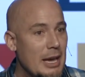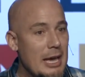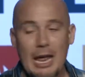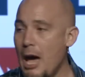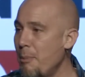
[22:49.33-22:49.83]

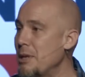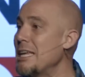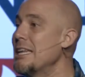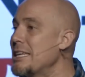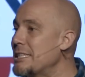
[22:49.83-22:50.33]
It happened
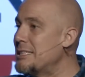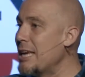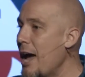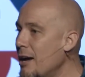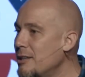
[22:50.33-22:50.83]
in
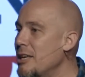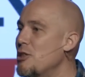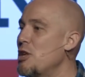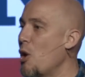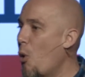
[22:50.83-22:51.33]
exactly
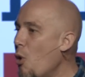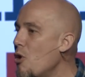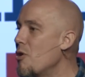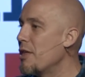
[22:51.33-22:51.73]
the order